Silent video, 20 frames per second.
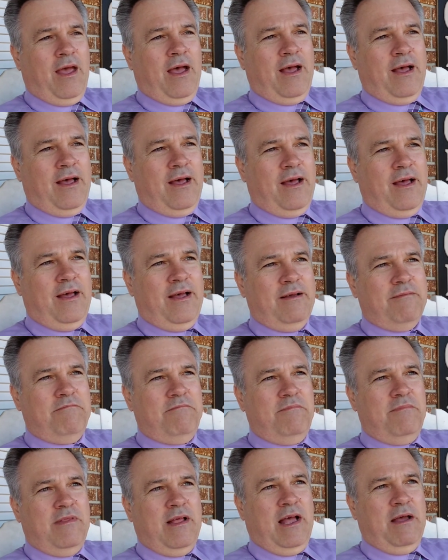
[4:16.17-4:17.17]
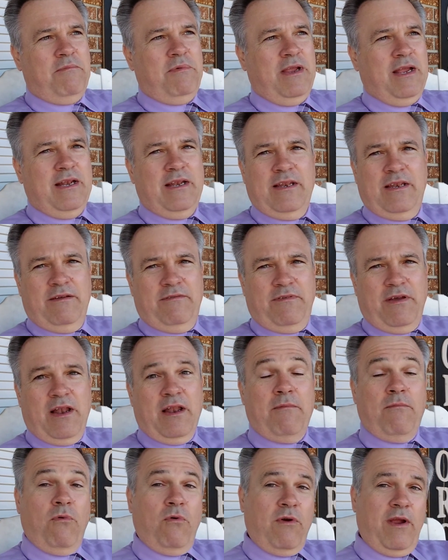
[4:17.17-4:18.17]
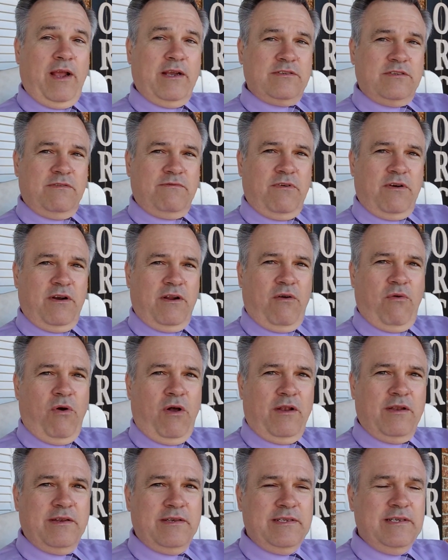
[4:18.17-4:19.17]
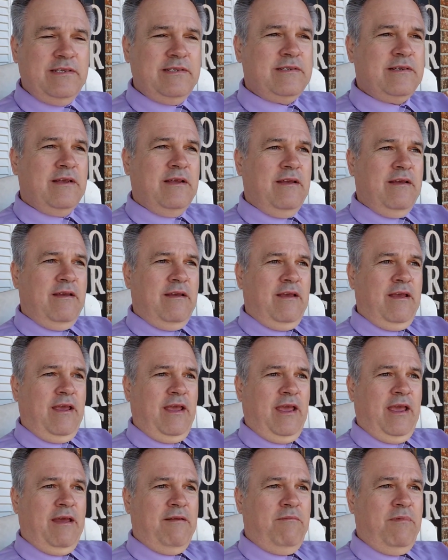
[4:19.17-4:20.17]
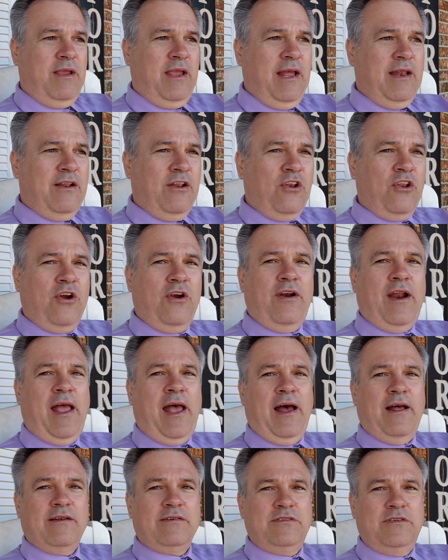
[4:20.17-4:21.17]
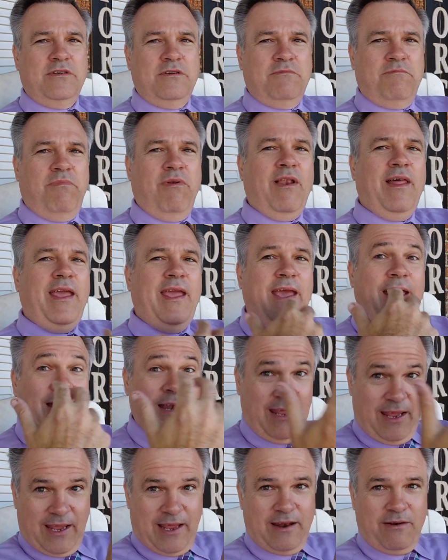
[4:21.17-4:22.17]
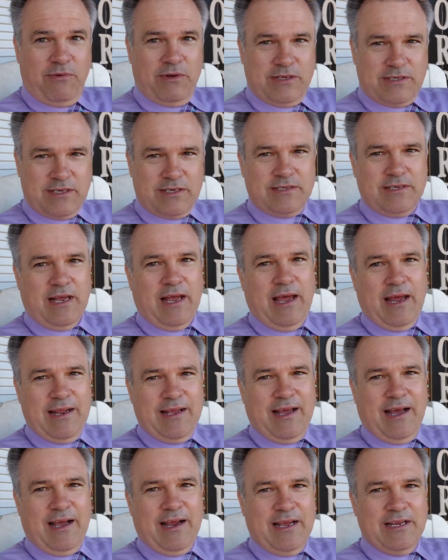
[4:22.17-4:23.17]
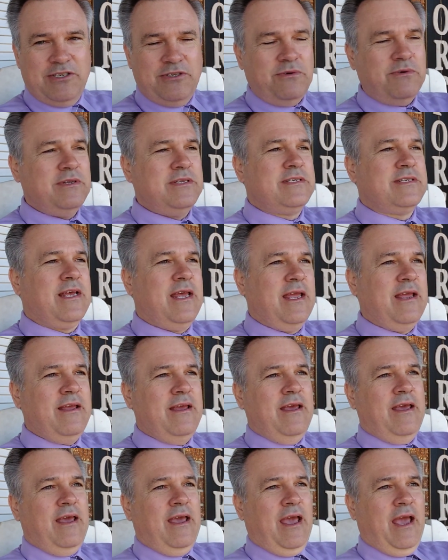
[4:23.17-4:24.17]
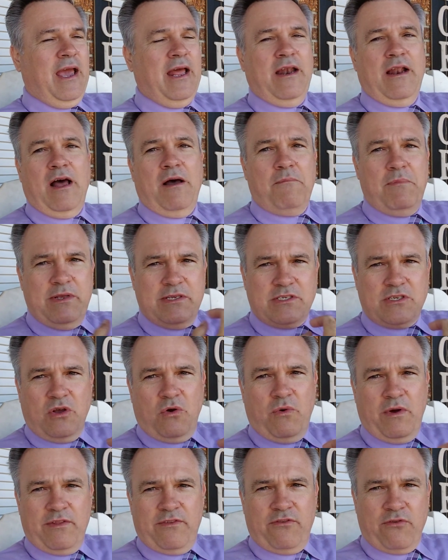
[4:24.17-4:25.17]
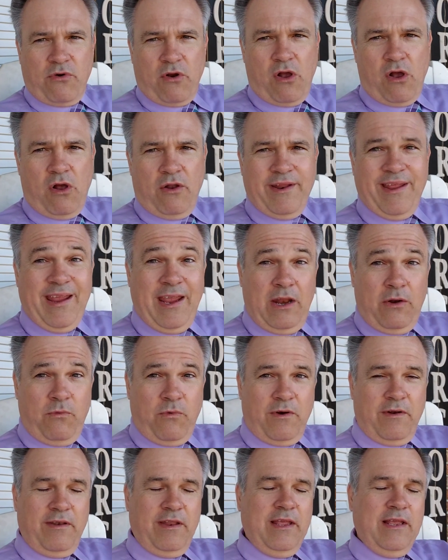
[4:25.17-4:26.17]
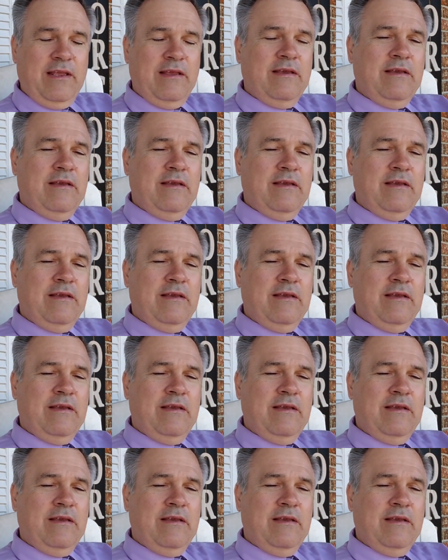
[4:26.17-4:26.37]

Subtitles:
I began to develop more extroverted qualities and begin to learn how to blend in with society, I guess you would say, and not be so withdrawn inwardly.